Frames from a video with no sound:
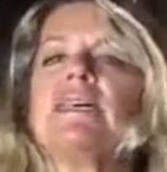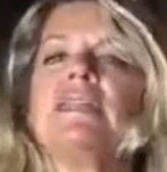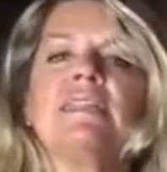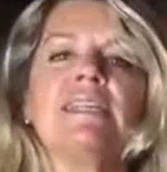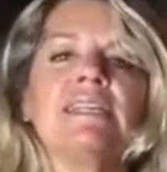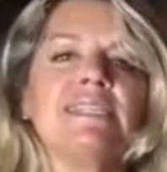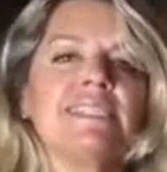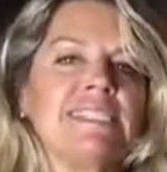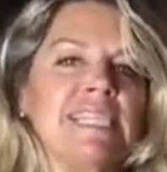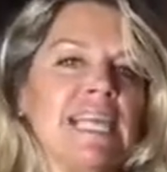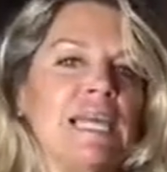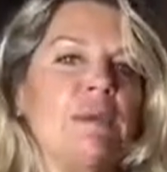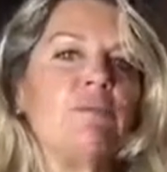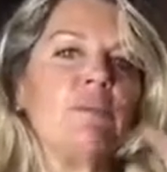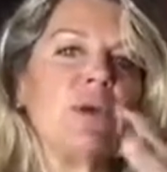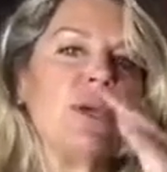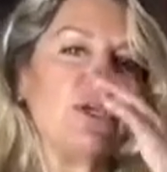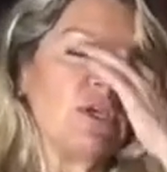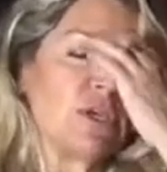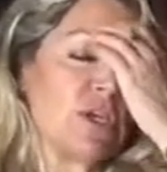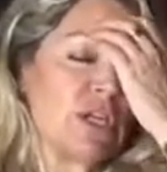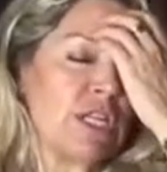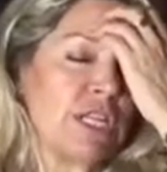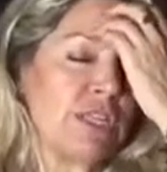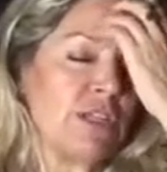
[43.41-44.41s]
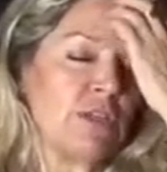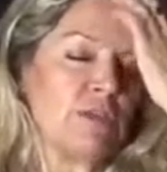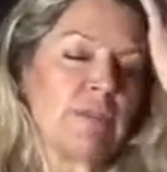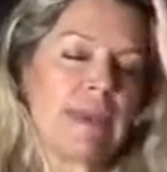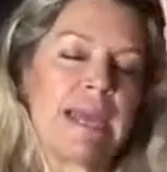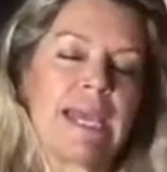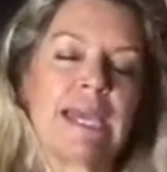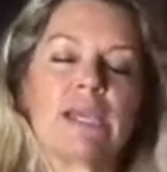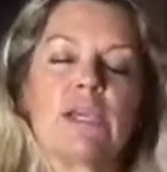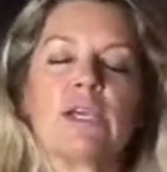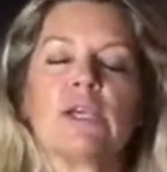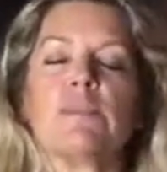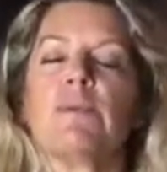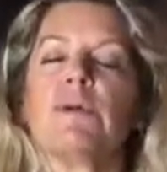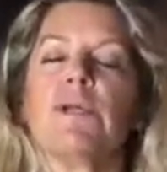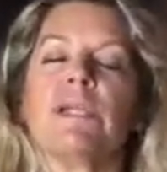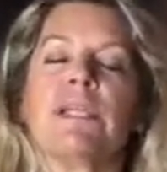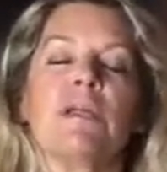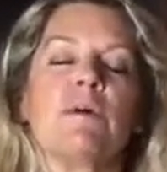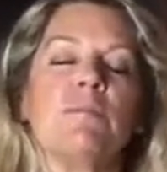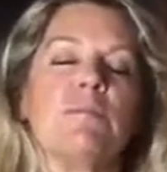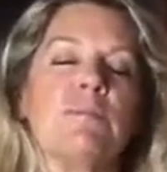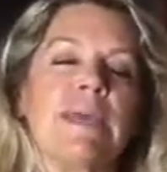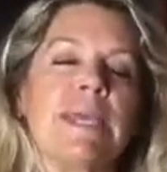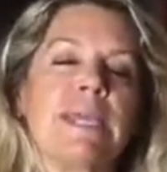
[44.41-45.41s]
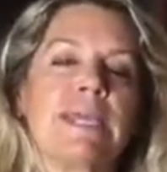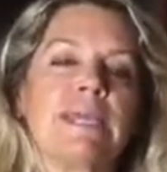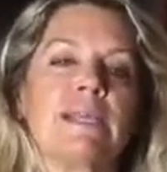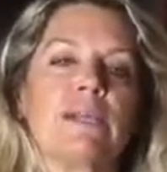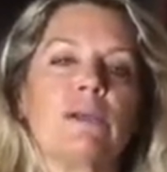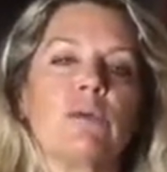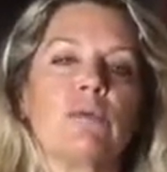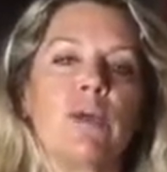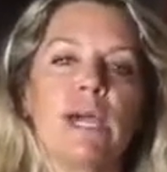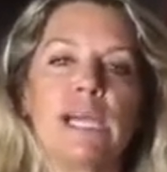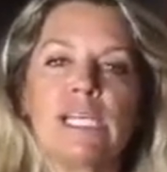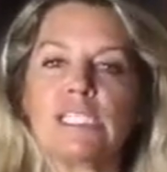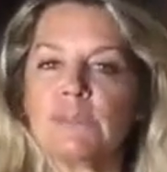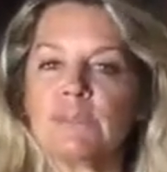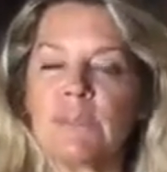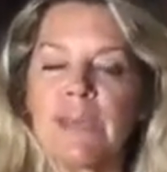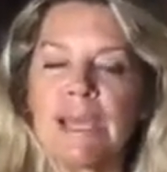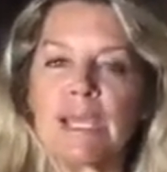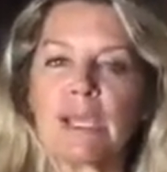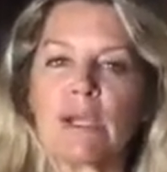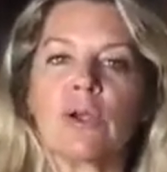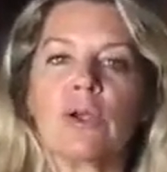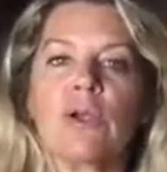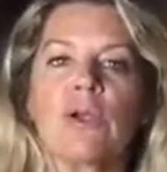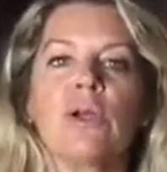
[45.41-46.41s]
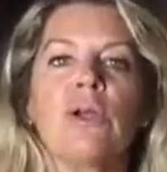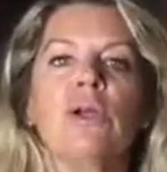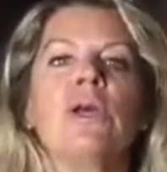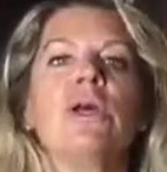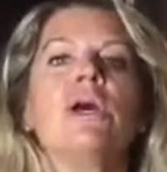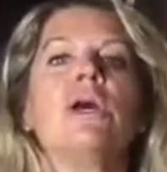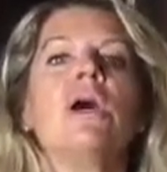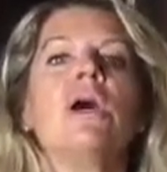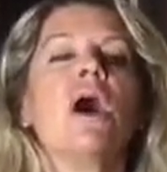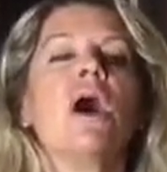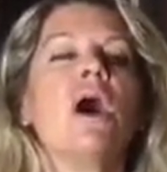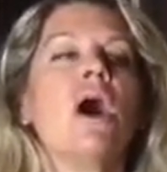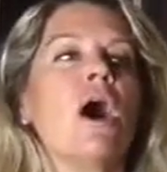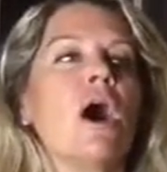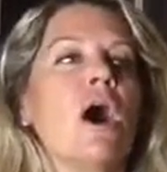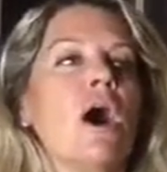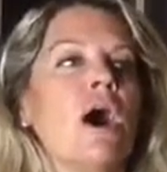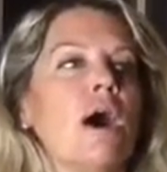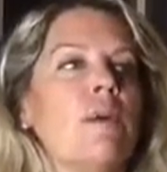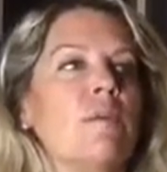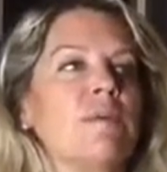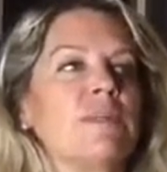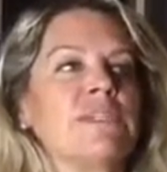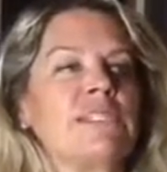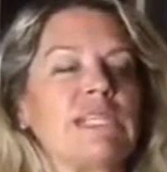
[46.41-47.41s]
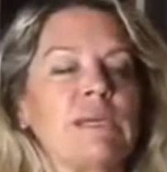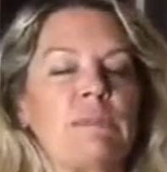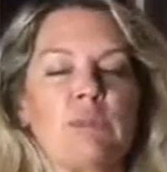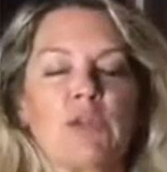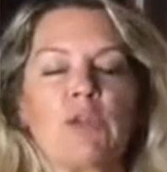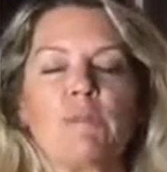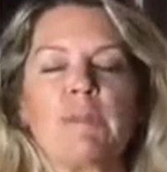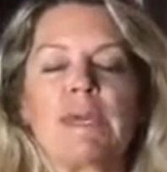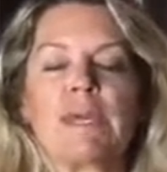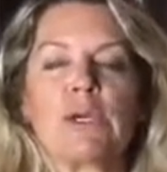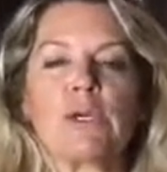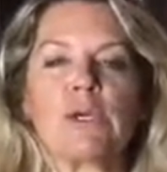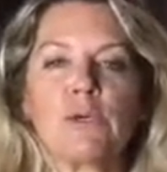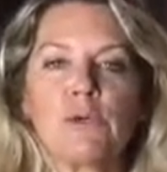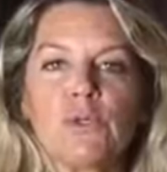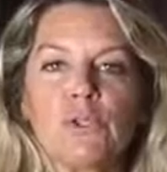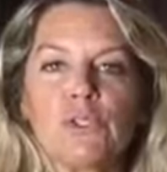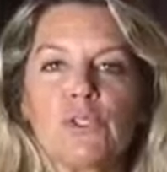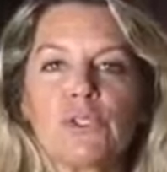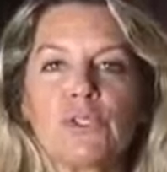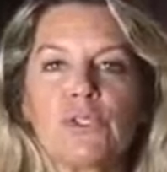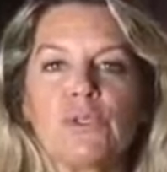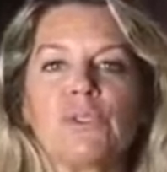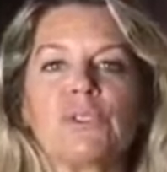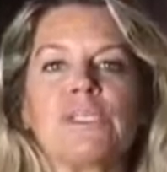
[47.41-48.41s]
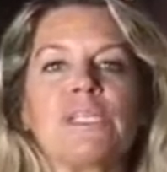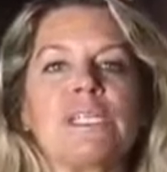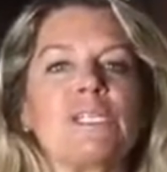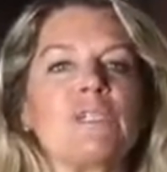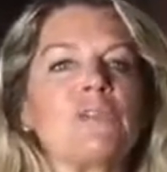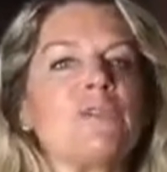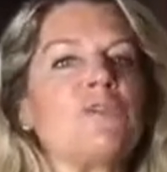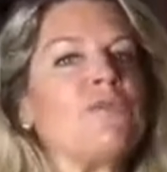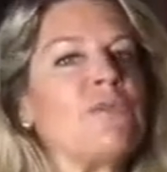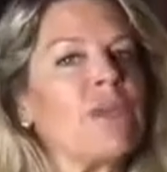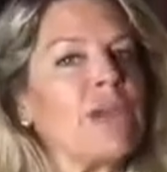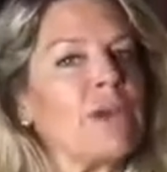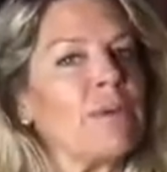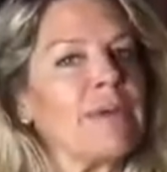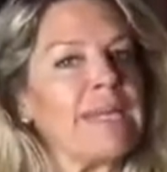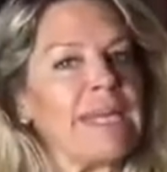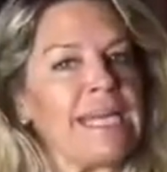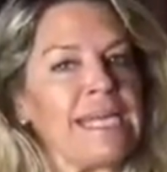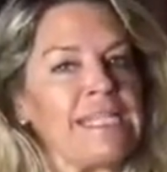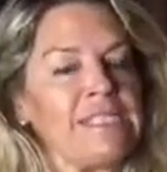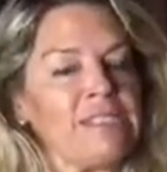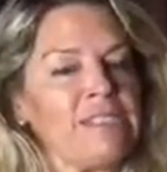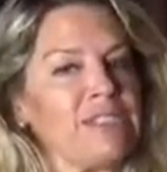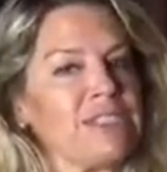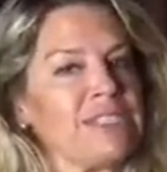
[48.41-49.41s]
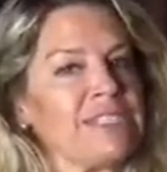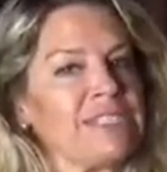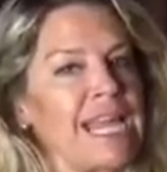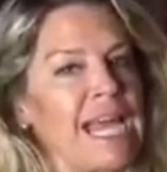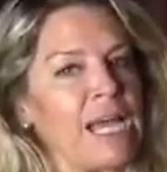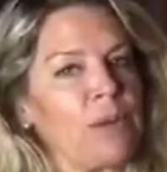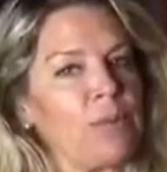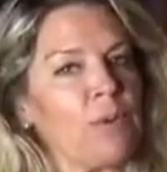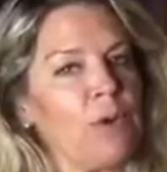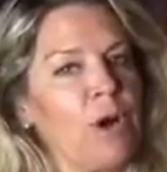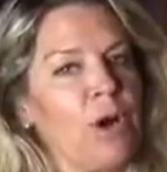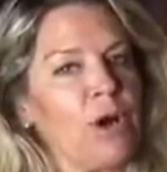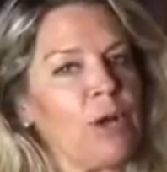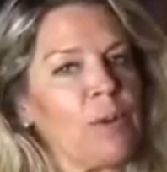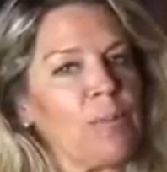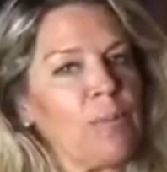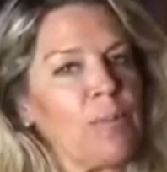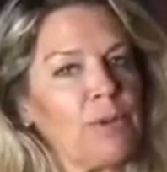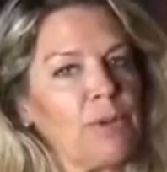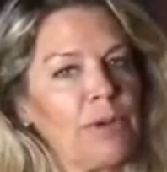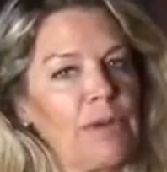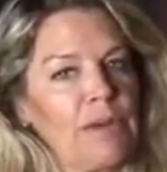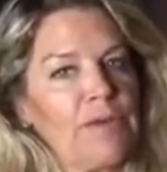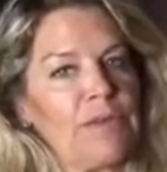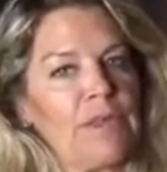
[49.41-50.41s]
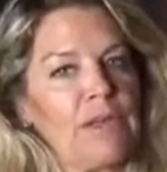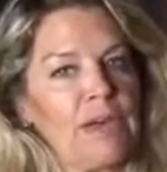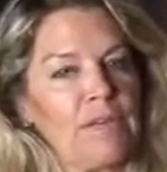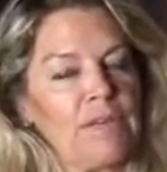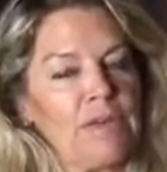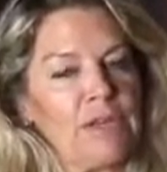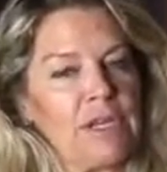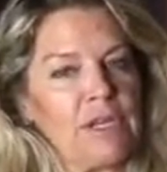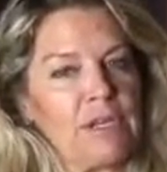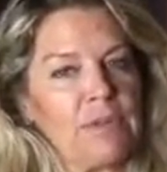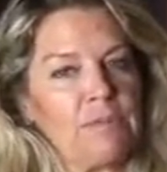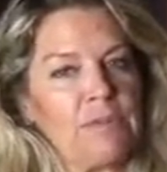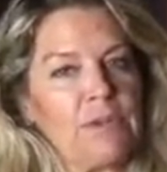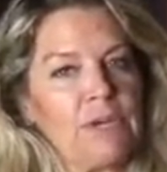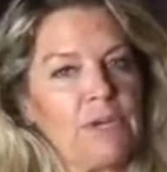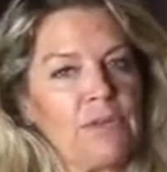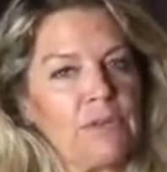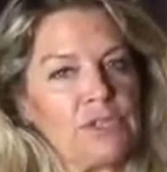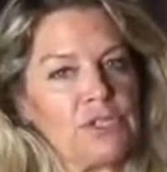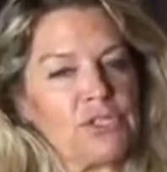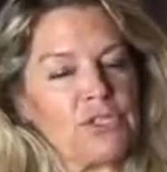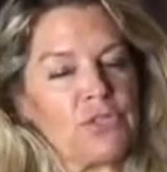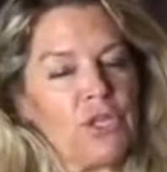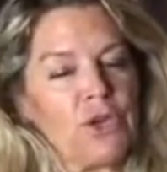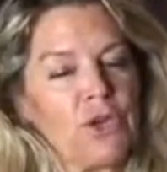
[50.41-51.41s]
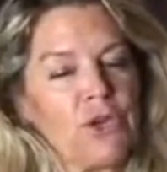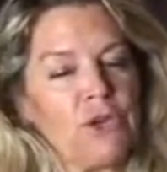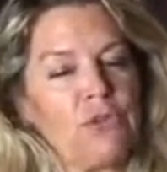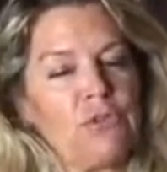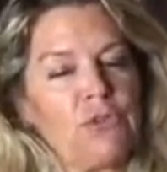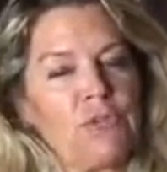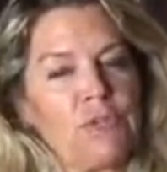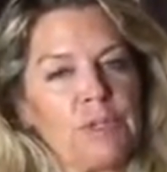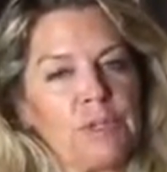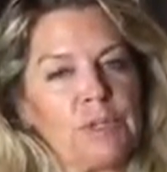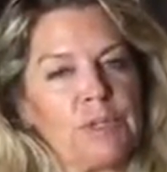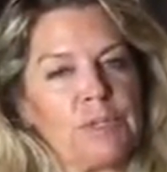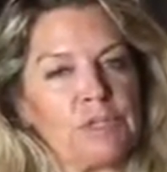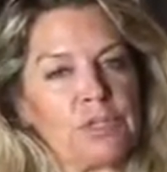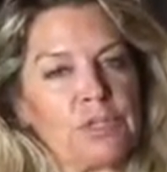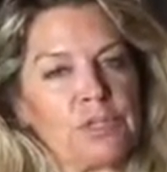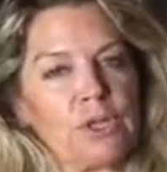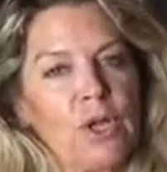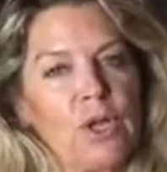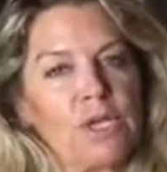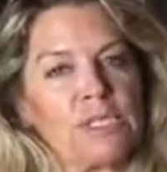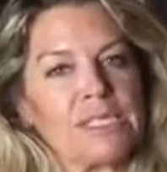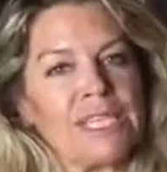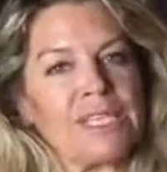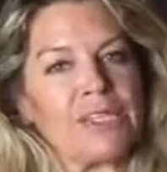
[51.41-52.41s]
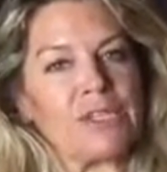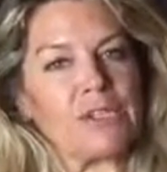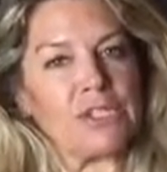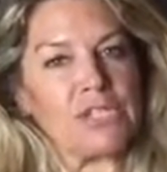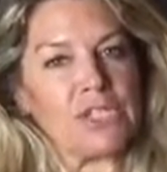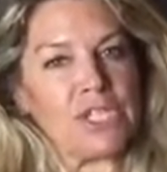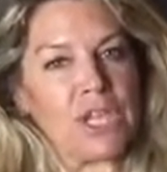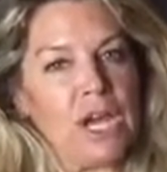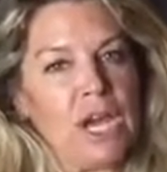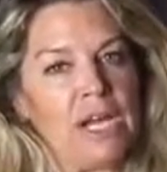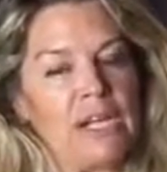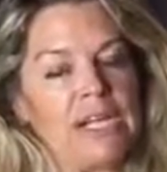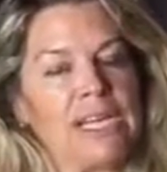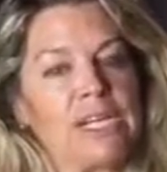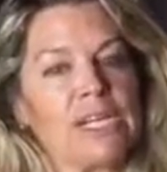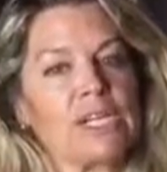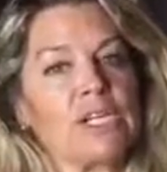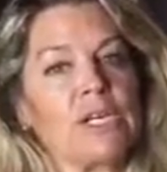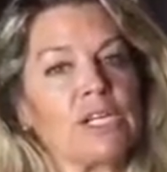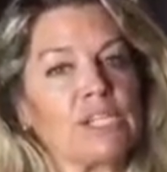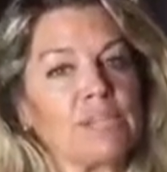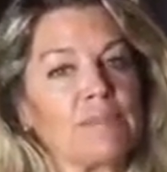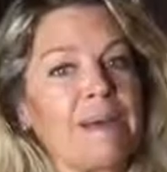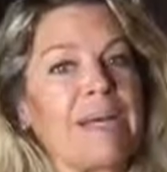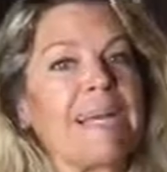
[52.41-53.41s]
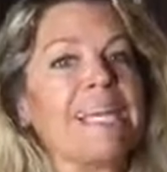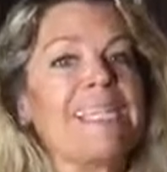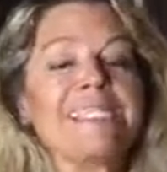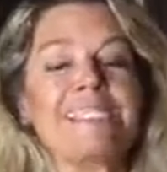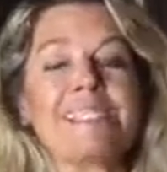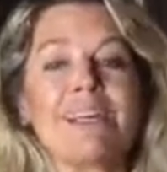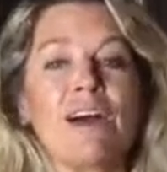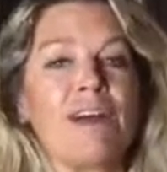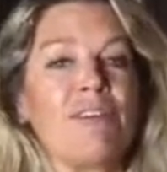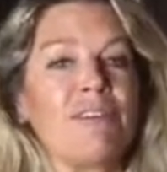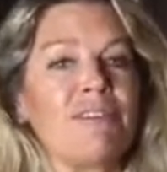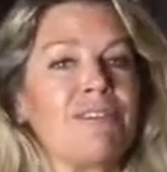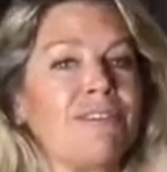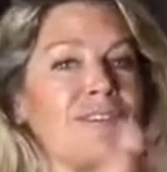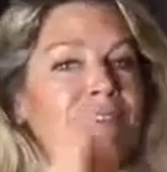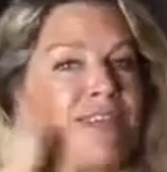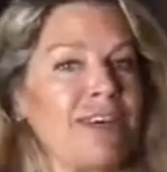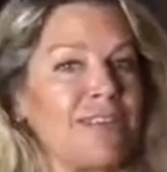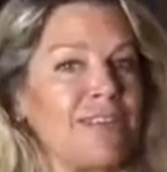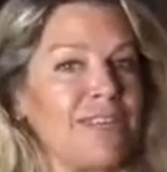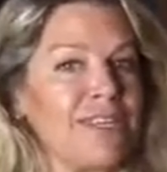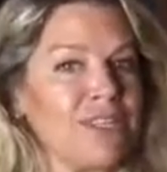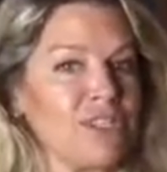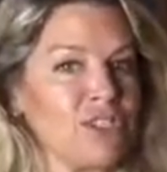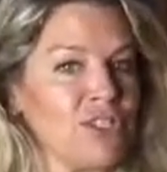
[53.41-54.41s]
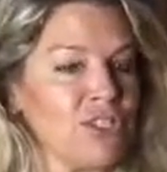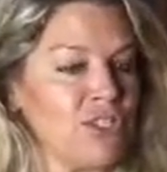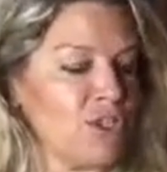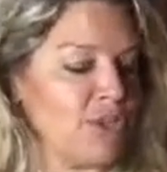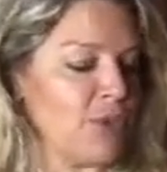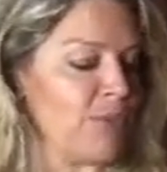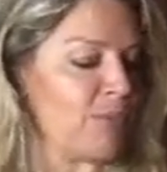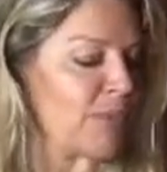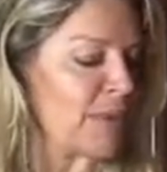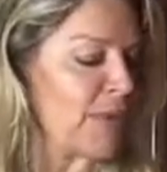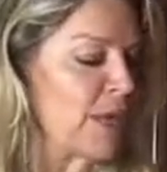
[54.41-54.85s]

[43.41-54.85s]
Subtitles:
The same way you can either make it in a rice maker, the same way you make couscous. It's very easy. You just add water, put it on the oven, put it on the stove, a little bit of salt, and you're done. And it cooks by itself, nothing to do.